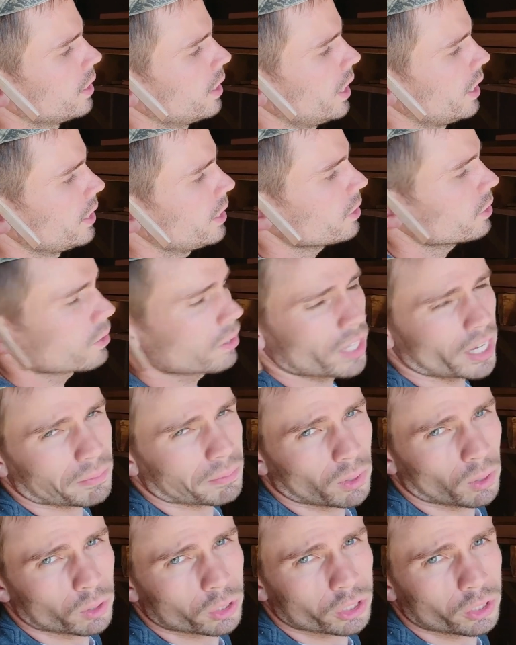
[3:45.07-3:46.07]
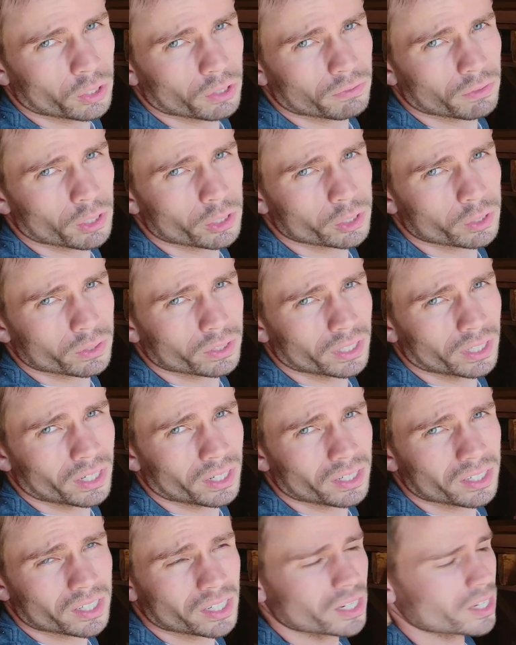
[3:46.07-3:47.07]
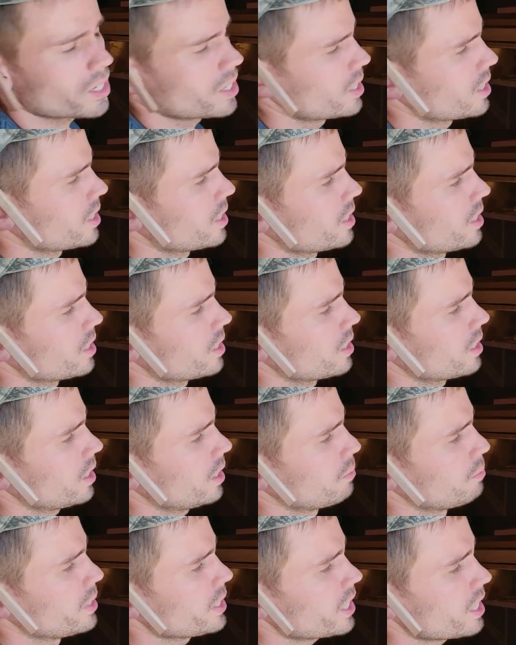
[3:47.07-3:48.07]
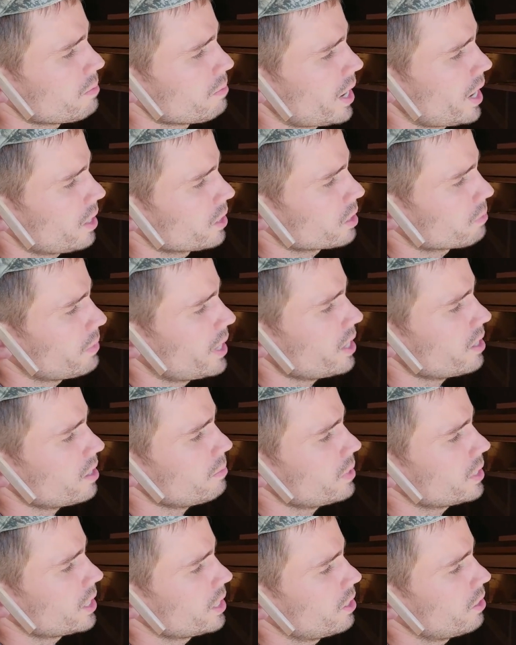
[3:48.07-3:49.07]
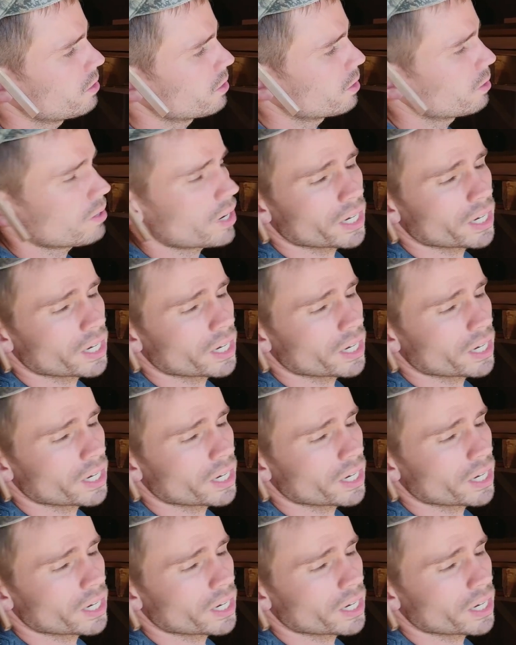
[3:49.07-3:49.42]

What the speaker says: I think they're like most universal things. Mickey Mouse made them, and they're not